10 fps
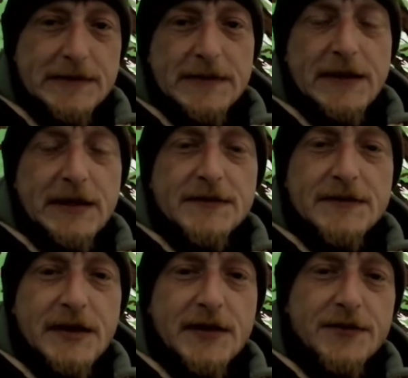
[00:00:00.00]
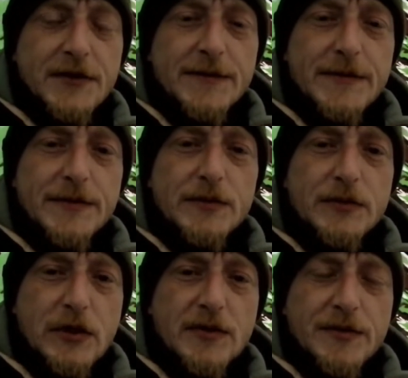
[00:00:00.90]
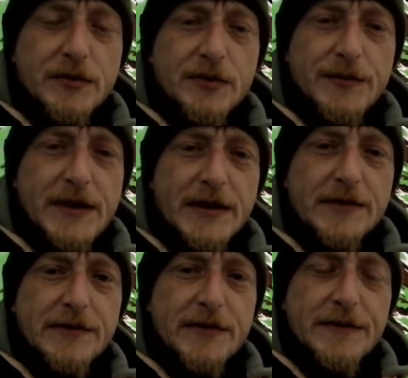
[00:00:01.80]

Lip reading: Yes, that is right, people, dog poo bags.